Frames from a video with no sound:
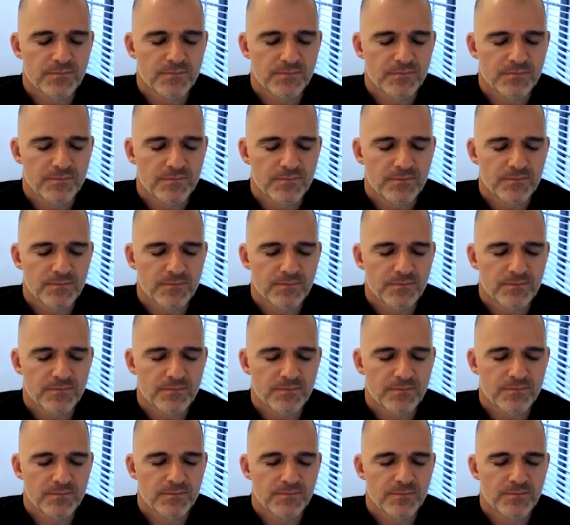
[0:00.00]

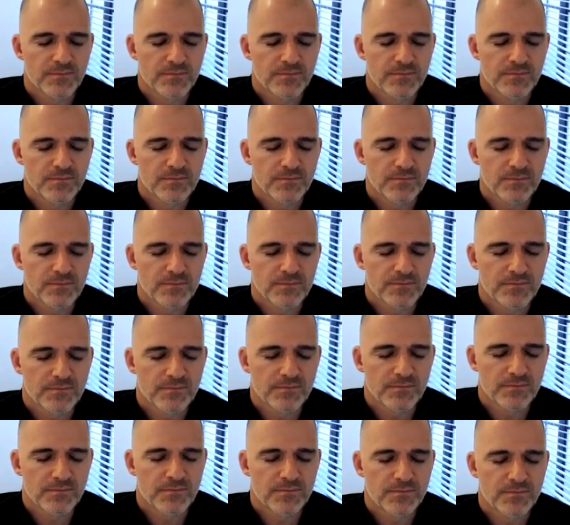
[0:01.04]

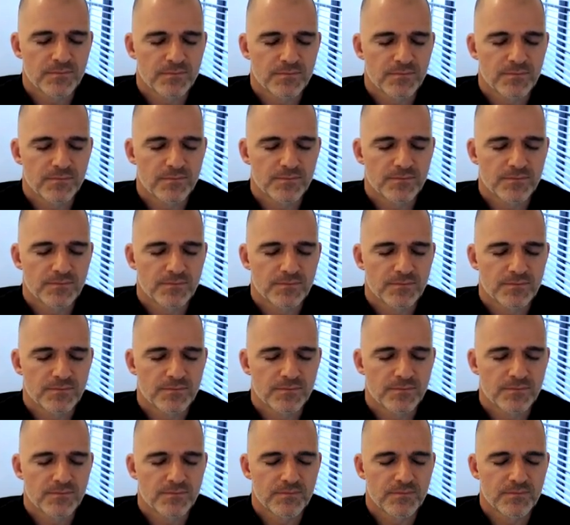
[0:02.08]

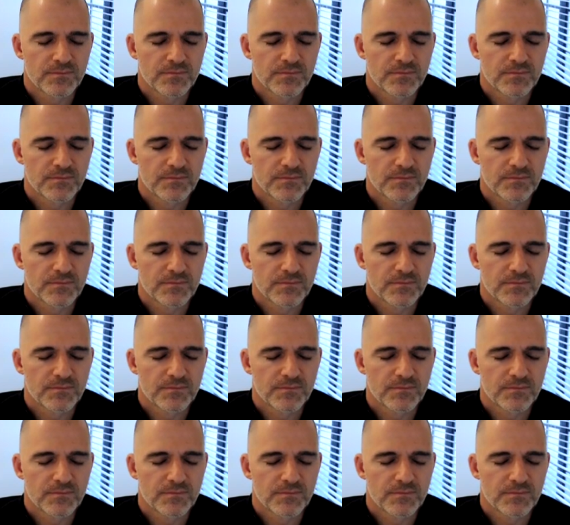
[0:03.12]
This person isn't speaking.